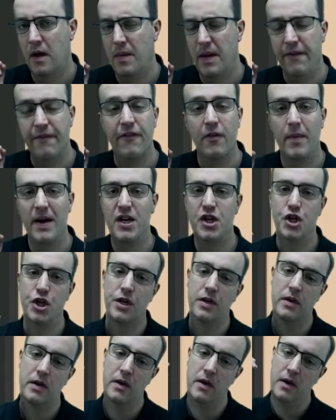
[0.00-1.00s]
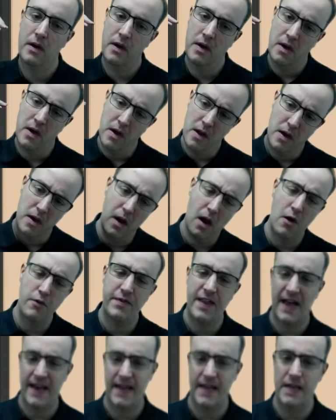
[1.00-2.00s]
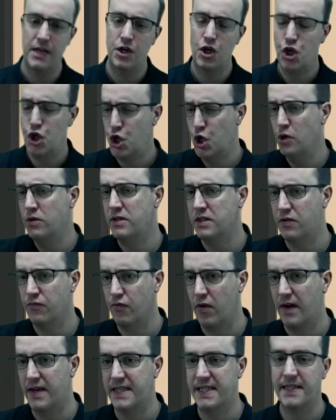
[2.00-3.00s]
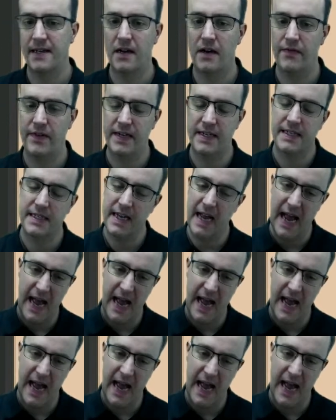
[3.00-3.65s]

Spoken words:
information, load that in, choose the right service,